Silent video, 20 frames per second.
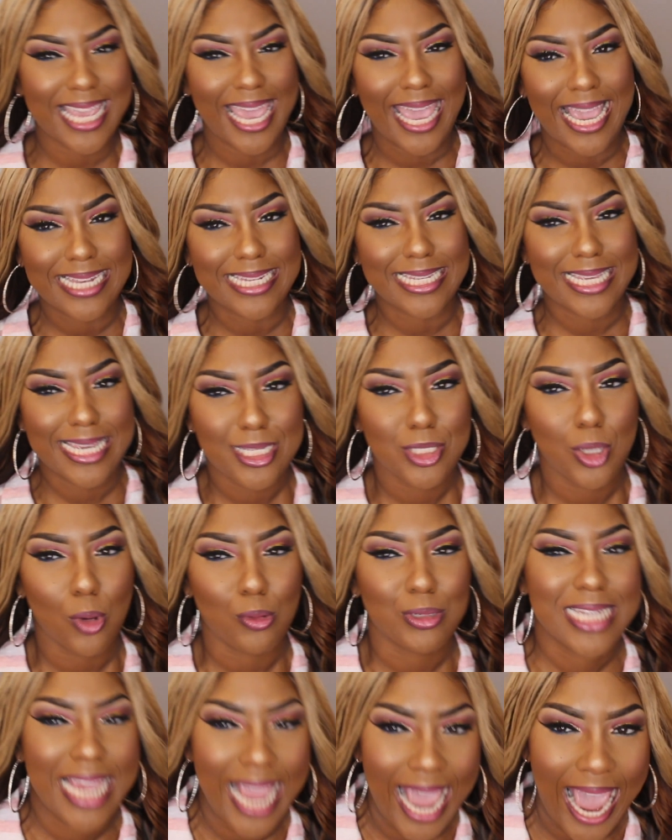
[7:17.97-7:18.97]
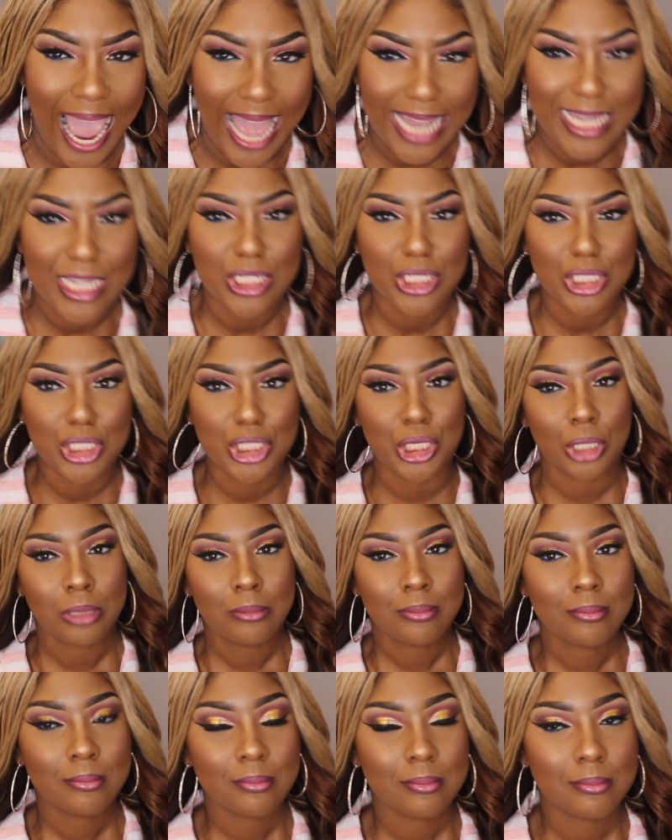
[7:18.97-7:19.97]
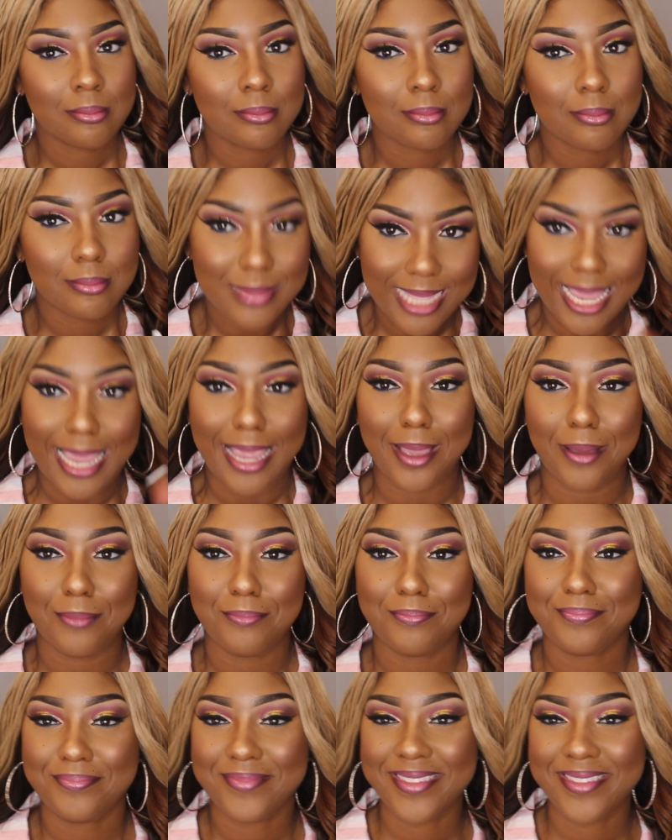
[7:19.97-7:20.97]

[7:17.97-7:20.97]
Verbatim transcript: Candi Keto Challenge. Damn.